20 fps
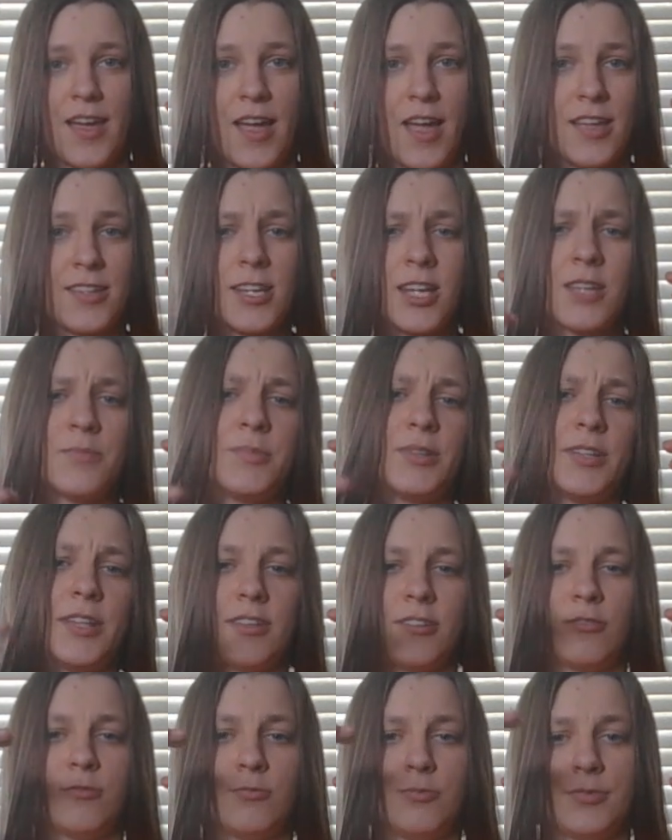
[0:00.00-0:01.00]
And there can be, like,
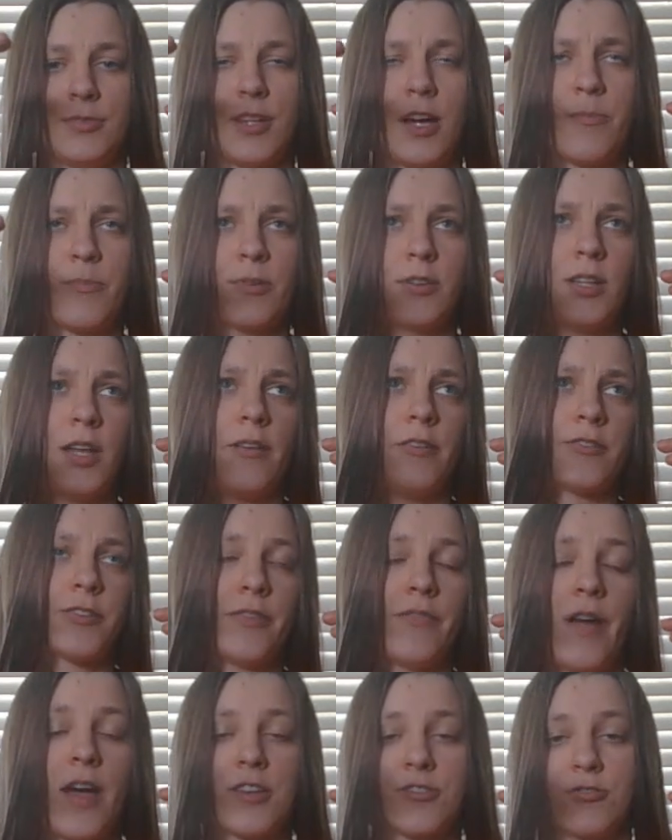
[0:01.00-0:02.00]
you know, upper levels
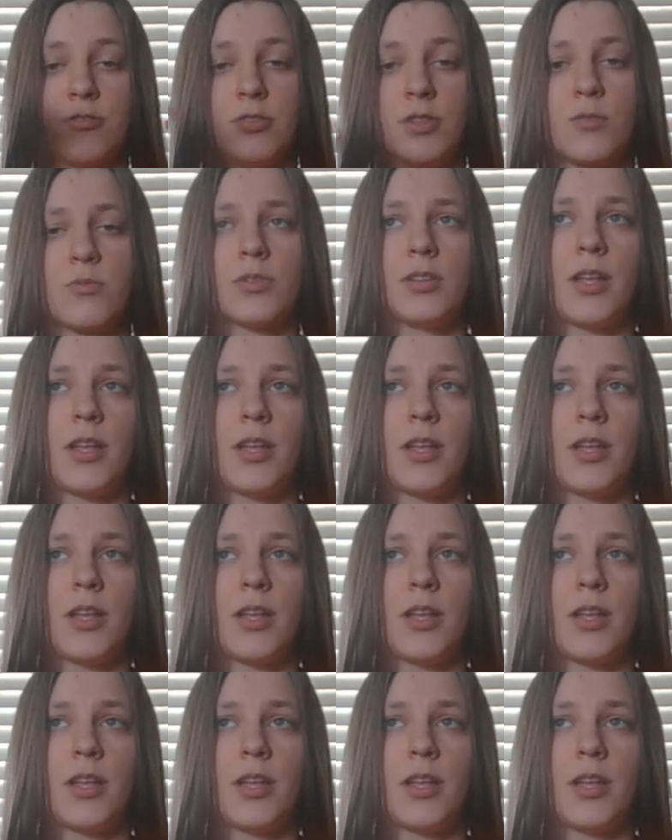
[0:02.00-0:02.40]
of astral, lower